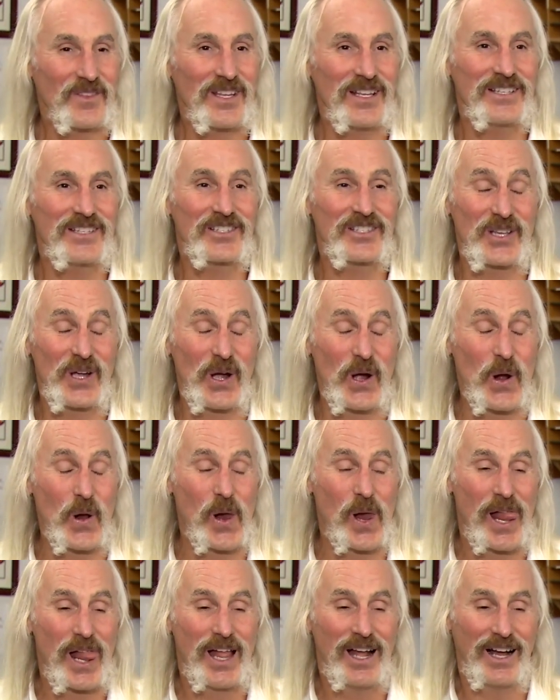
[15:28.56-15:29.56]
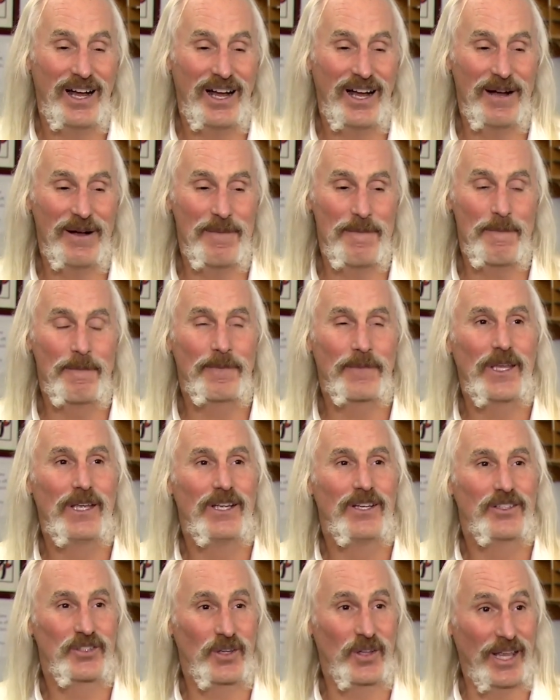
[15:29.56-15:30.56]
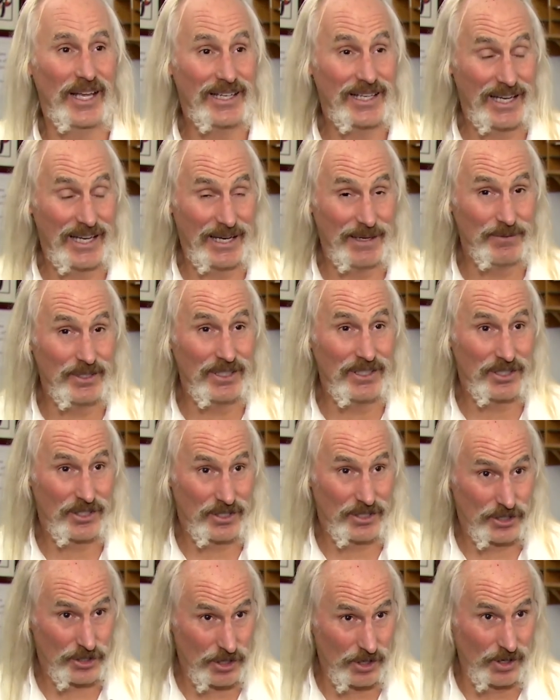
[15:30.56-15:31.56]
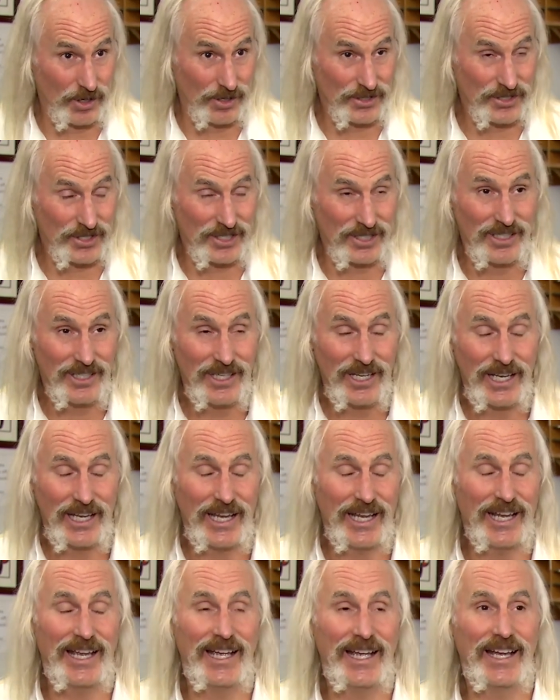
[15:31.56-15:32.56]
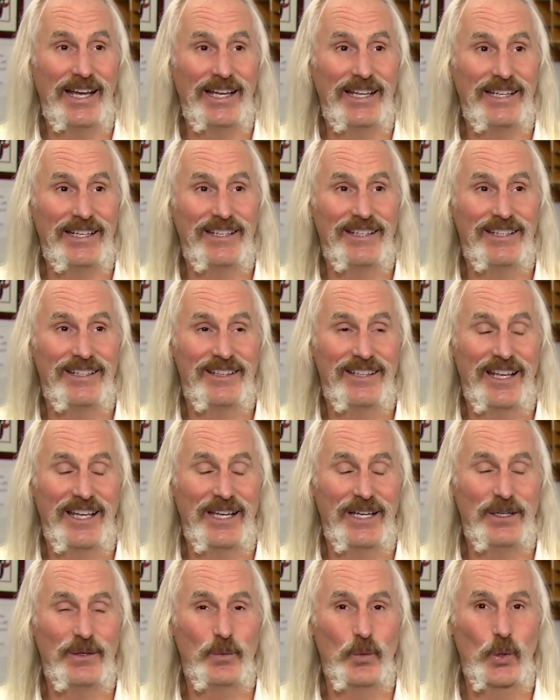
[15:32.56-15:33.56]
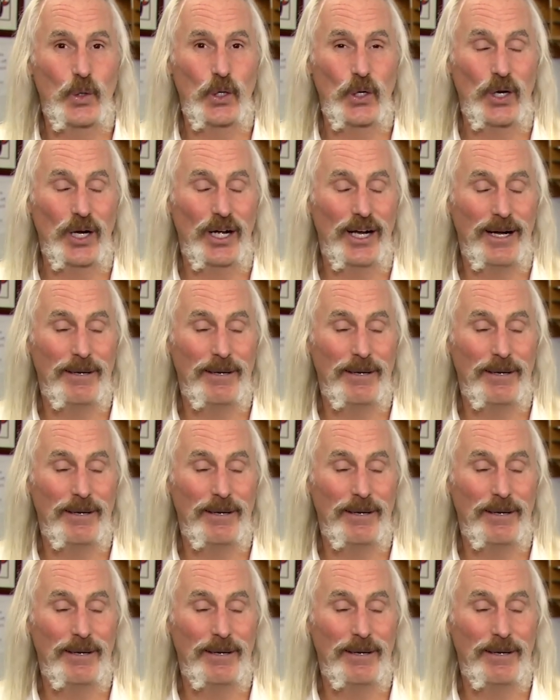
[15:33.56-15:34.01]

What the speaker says: So, so they came to Charleston, and they were,